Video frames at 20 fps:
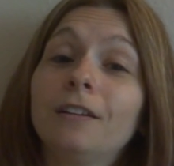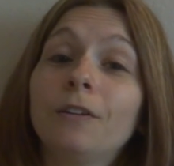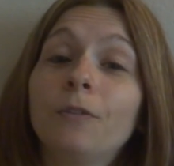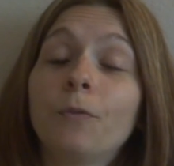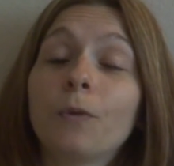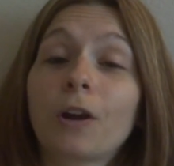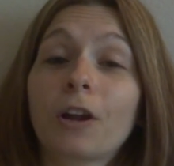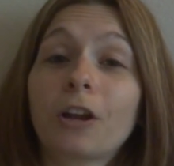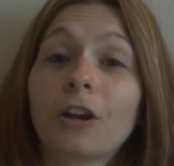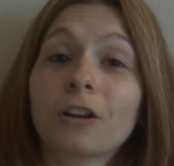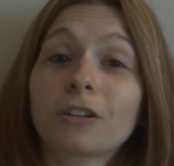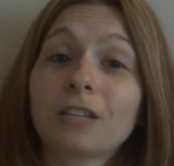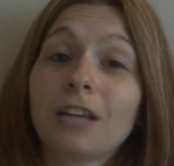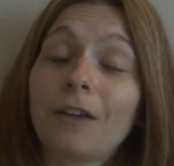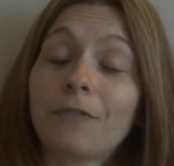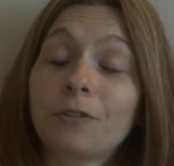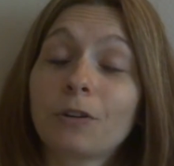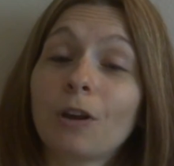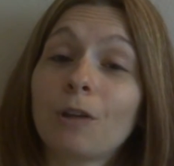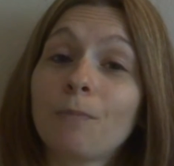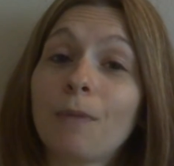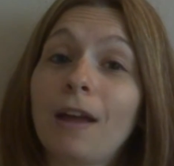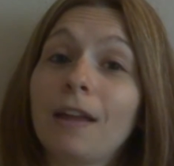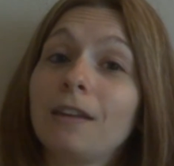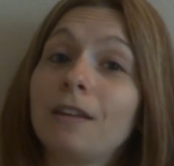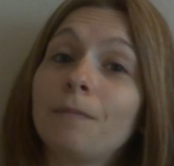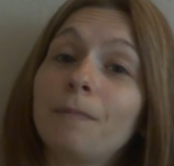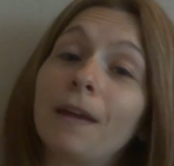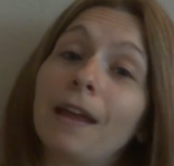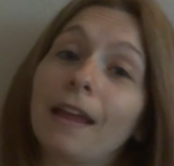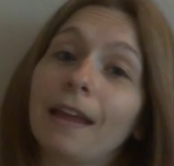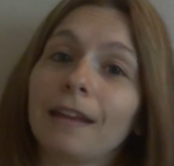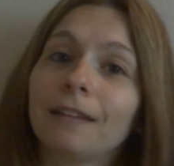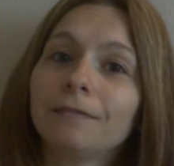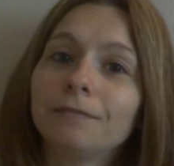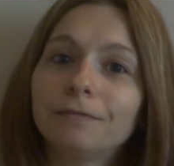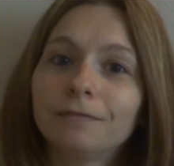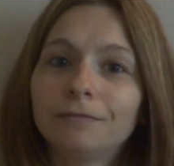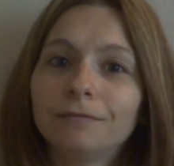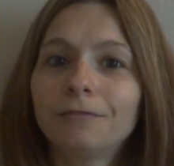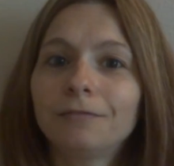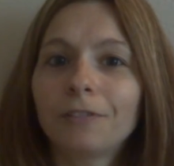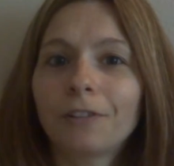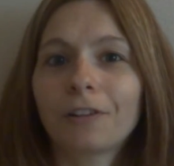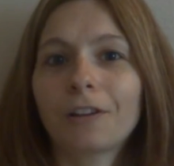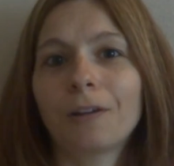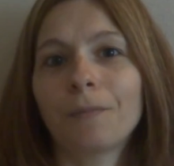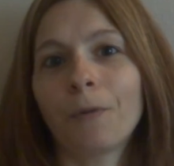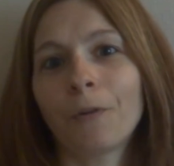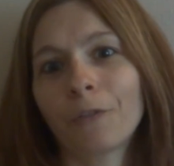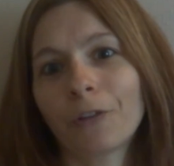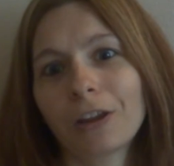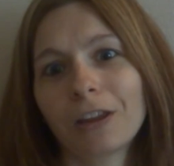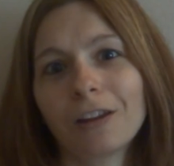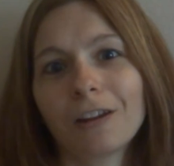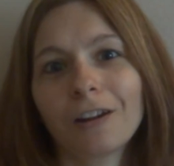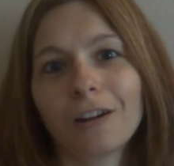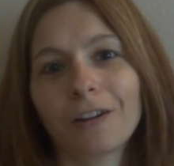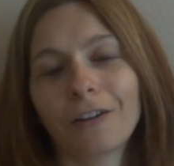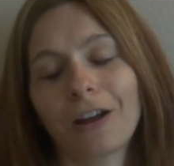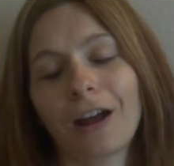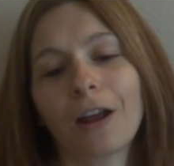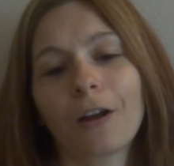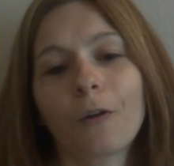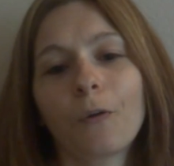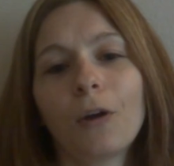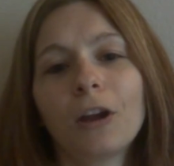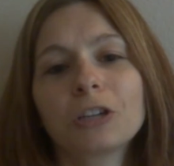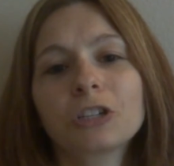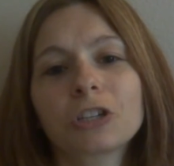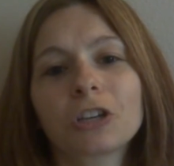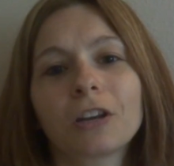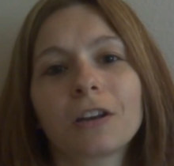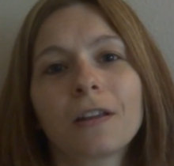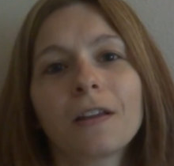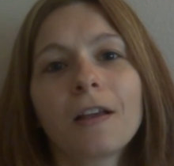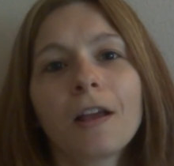workers have to remind them, hey, come over here, got a question.